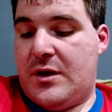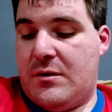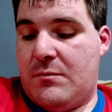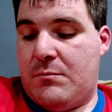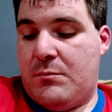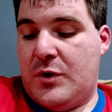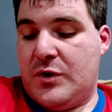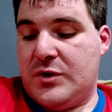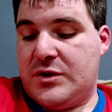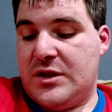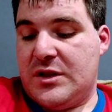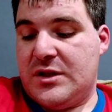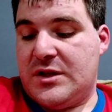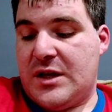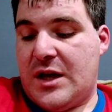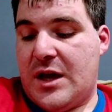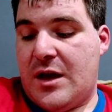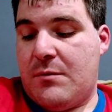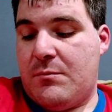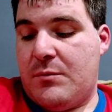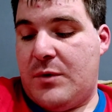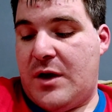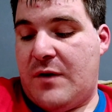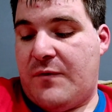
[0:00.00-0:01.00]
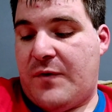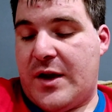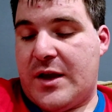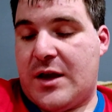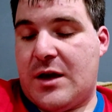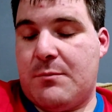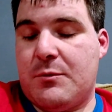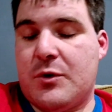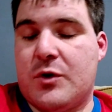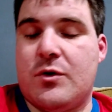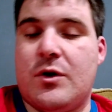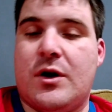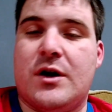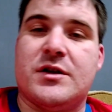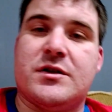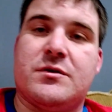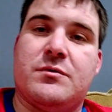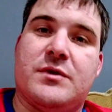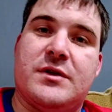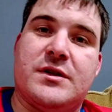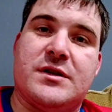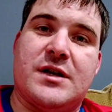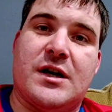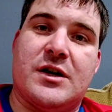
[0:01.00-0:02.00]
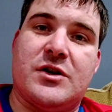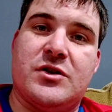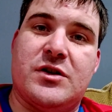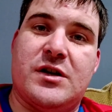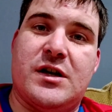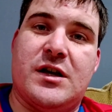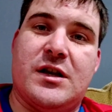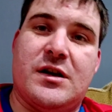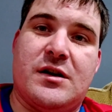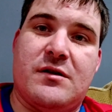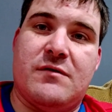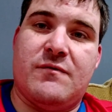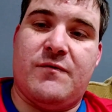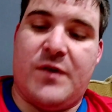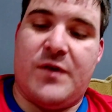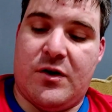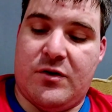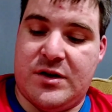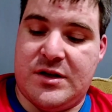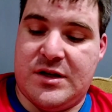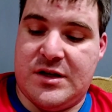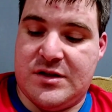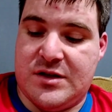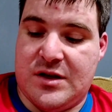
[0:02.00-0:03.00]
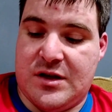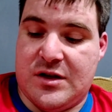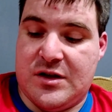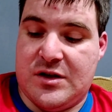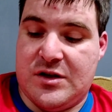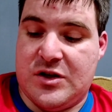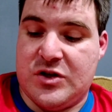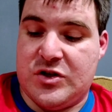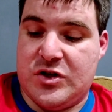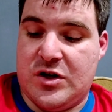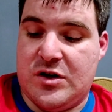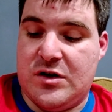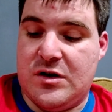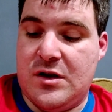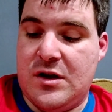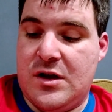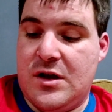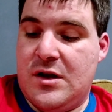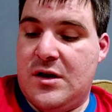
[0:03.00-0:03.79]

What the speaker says: Most of the time, if I come across one that's actually in fairly decent condition,